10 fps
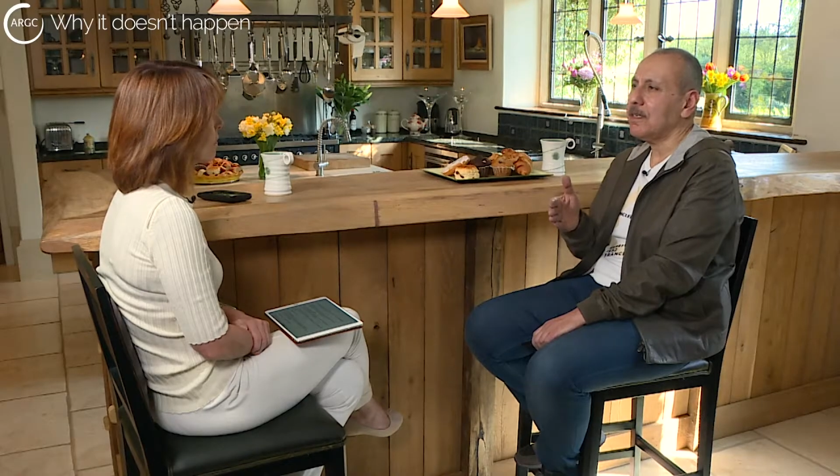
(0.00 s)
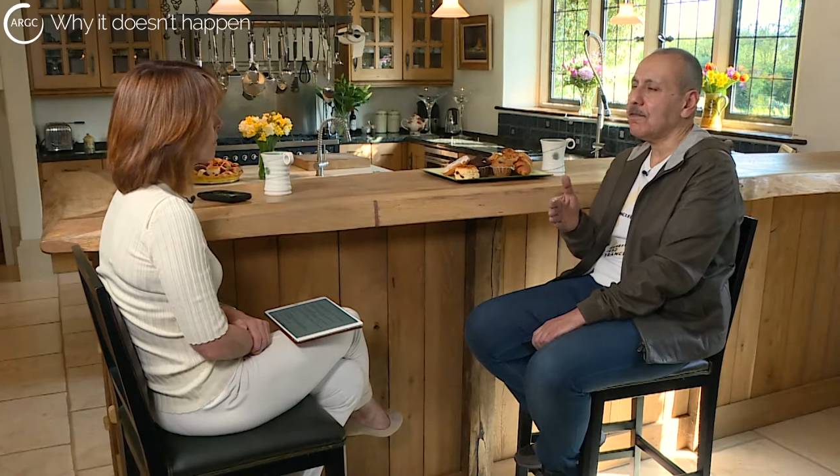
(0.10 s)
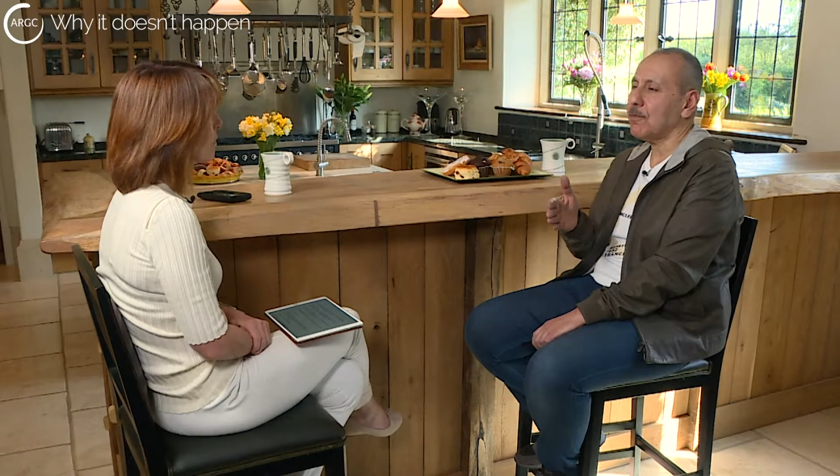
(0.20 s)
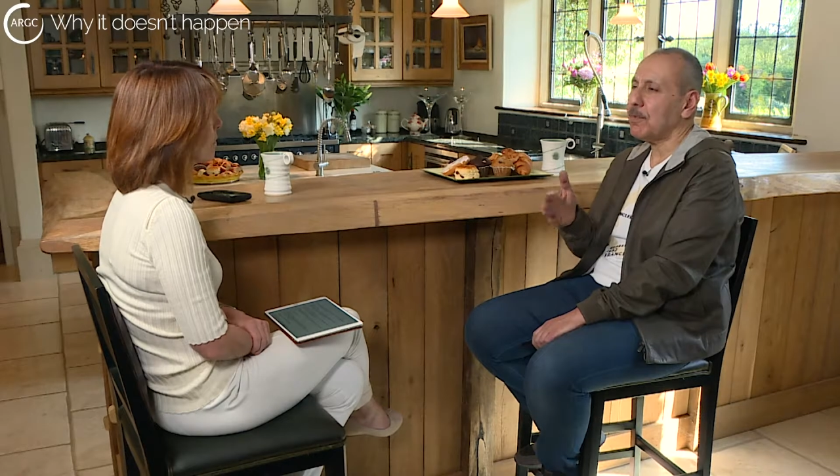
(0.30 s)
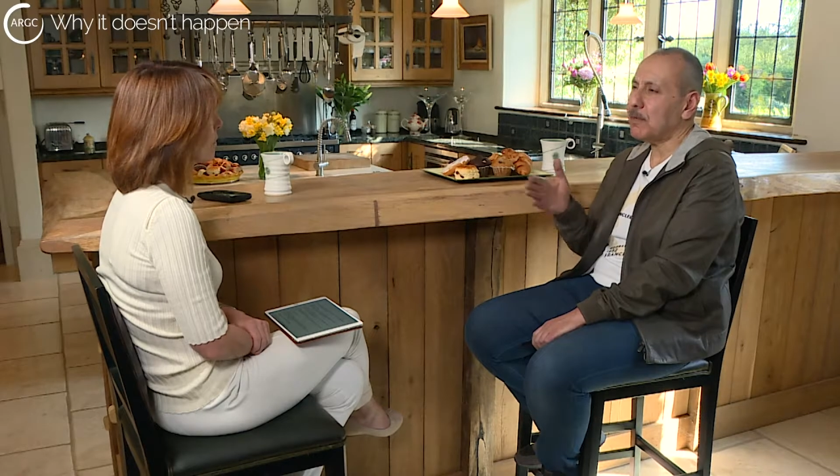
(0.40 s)

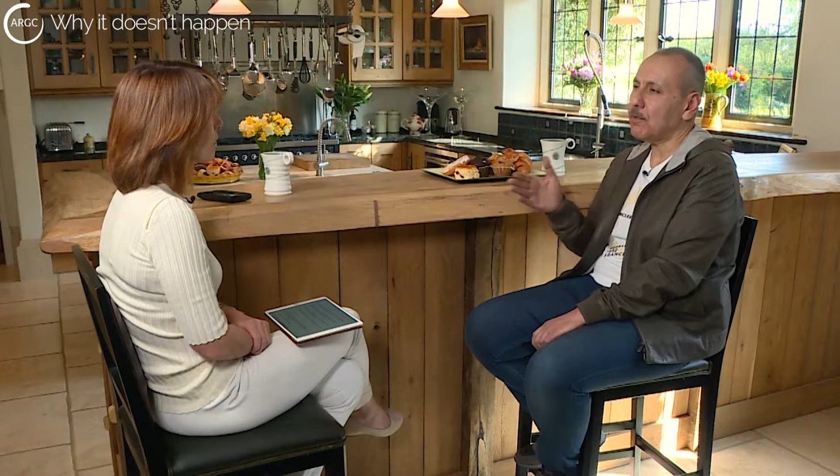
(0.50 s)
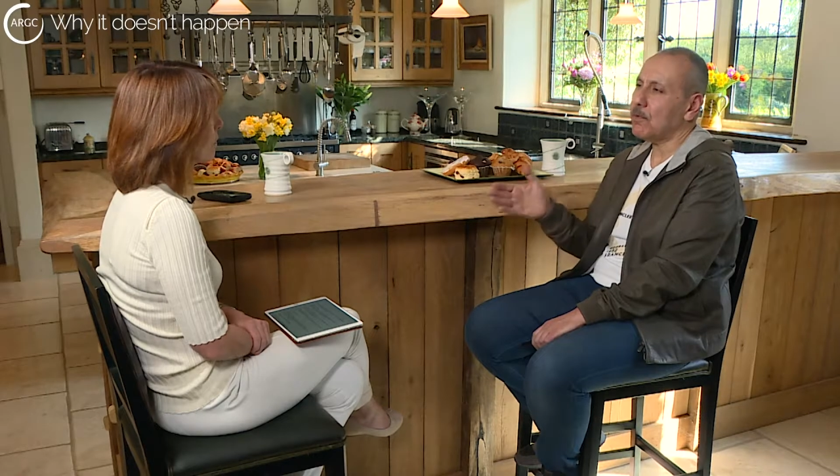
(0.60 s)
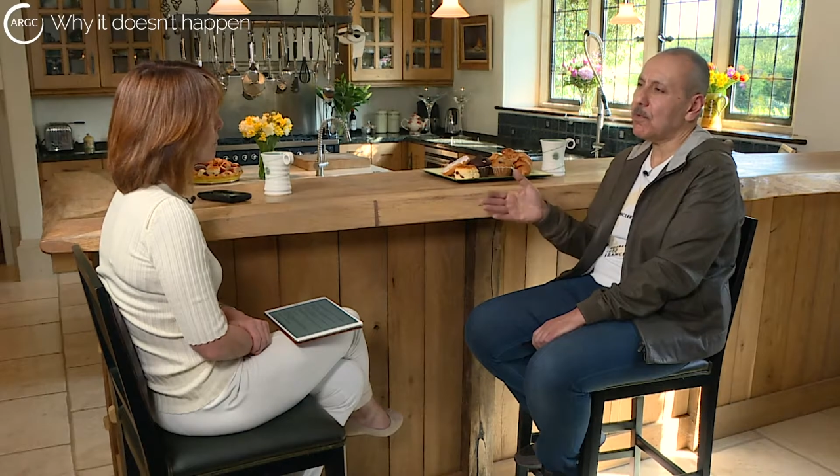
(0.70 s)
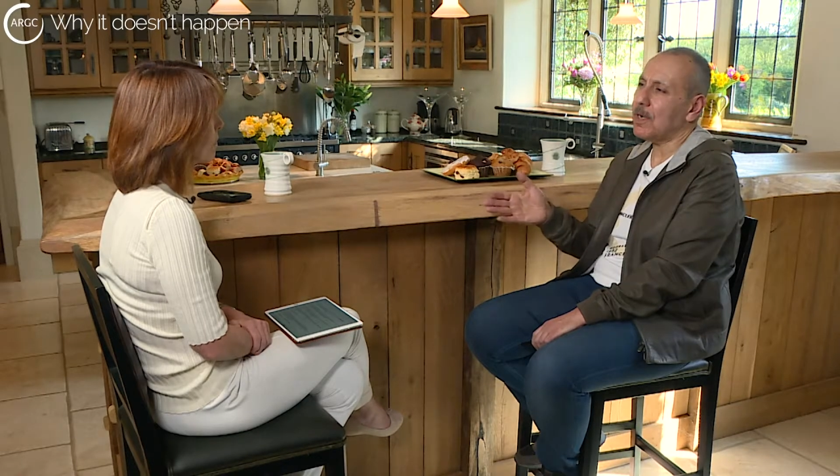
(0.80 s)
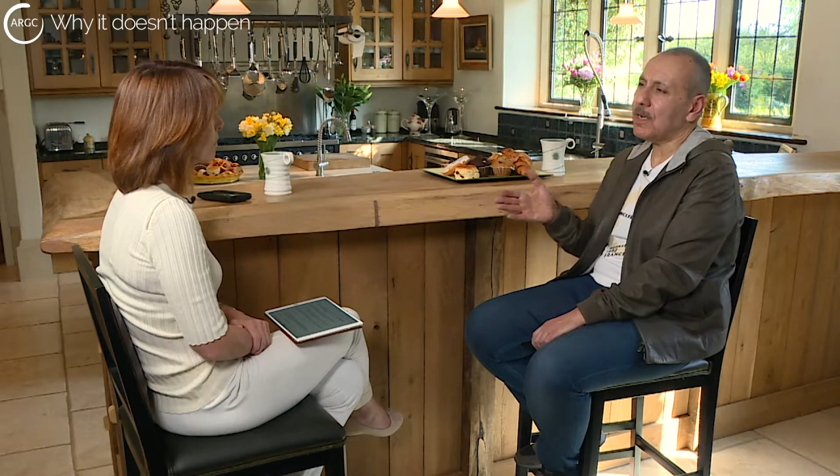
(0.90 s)
for people
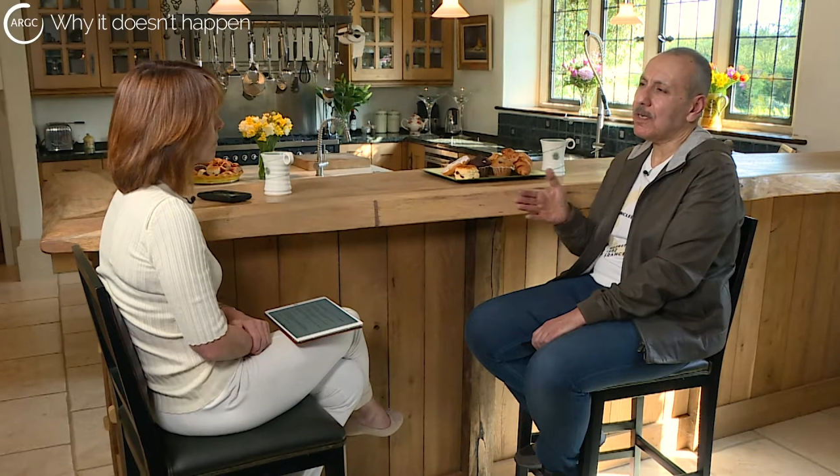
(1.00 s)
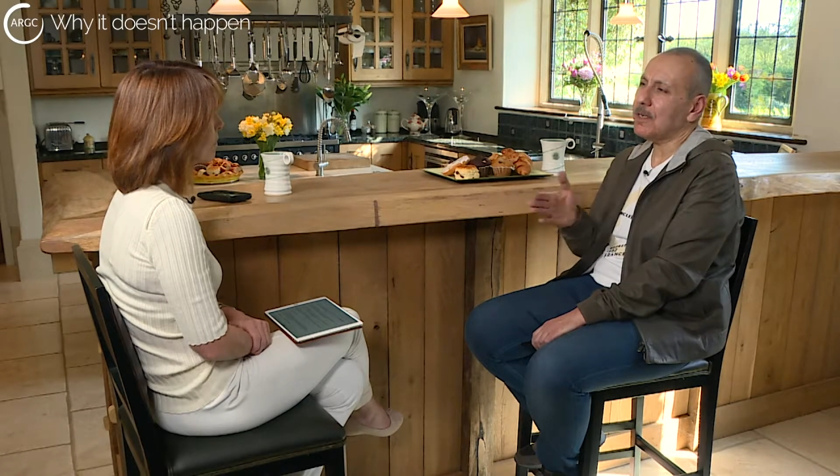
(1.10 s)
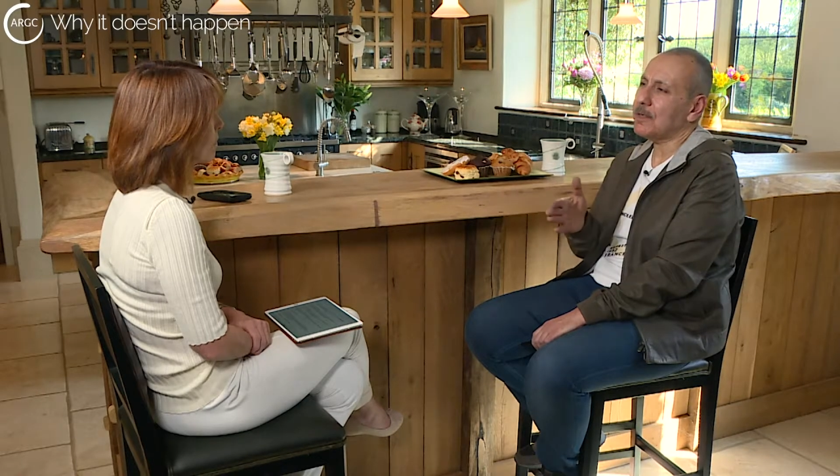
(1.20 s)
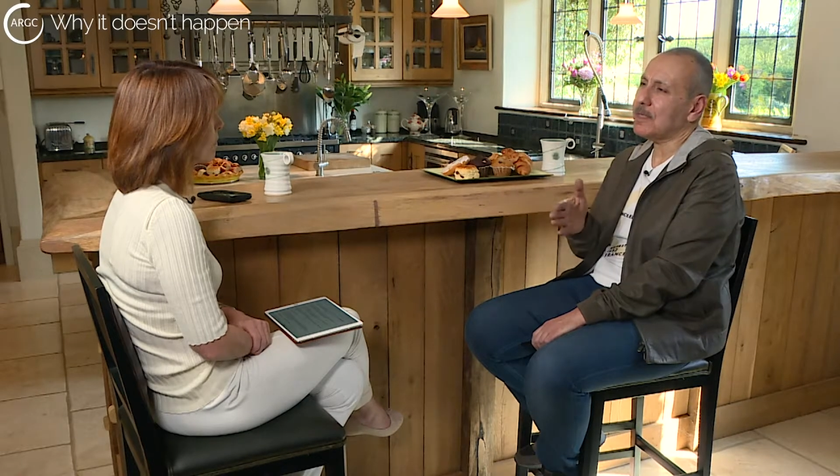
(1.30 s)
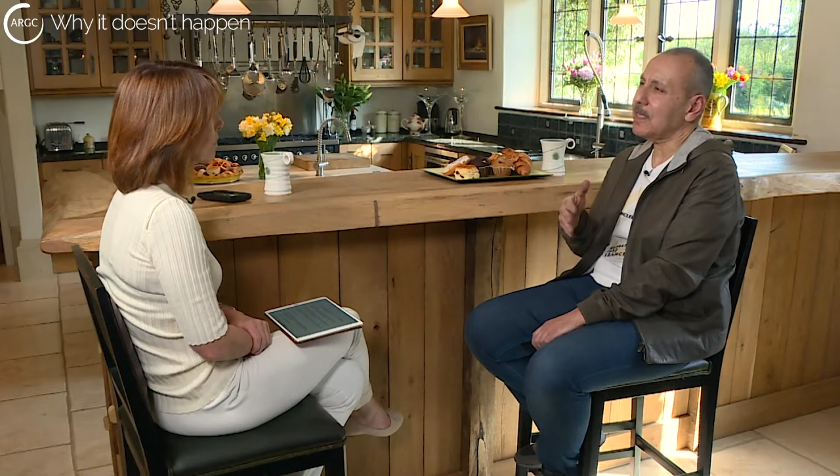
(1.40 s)
who
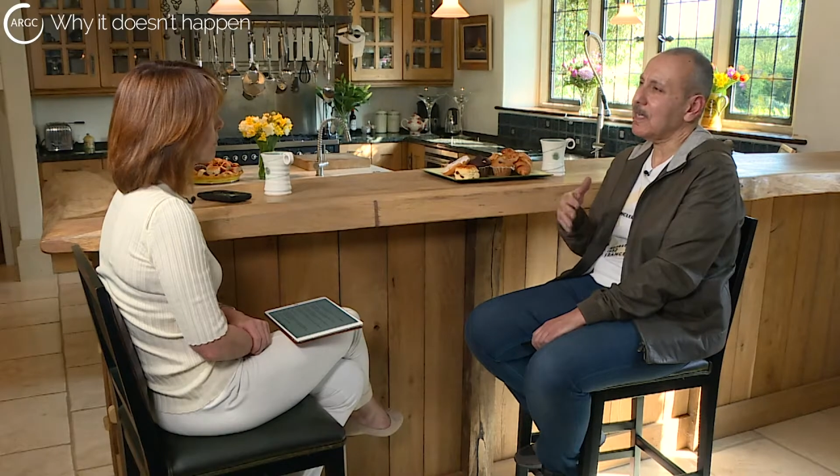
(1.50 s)
are, say,